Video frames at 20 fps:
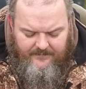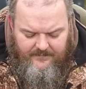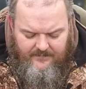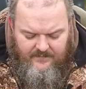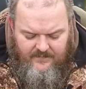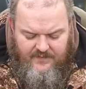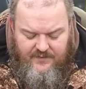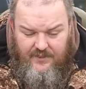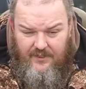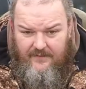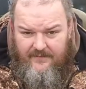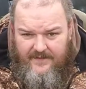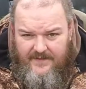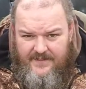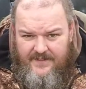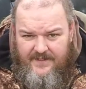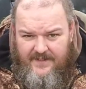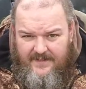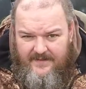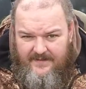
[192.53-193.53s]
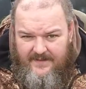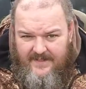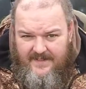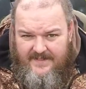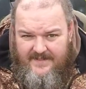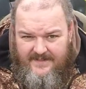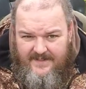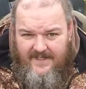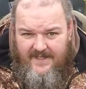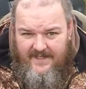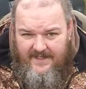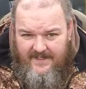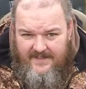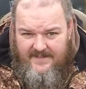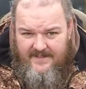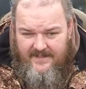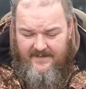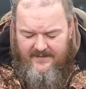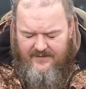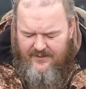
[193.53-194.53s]
Servicing it is dead
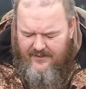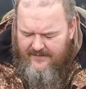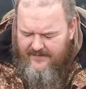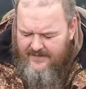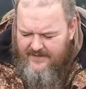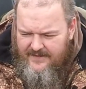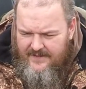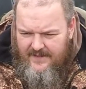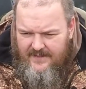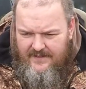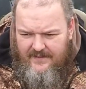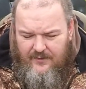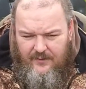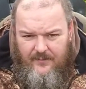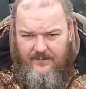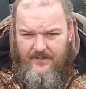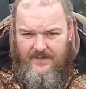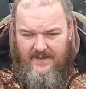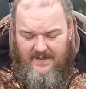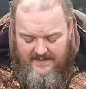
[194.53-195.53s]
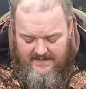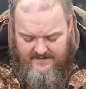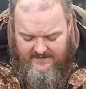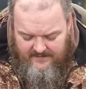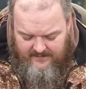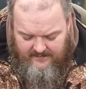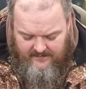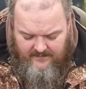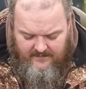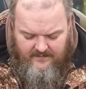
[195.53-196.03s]
easy. Servicing it couldn't be easier.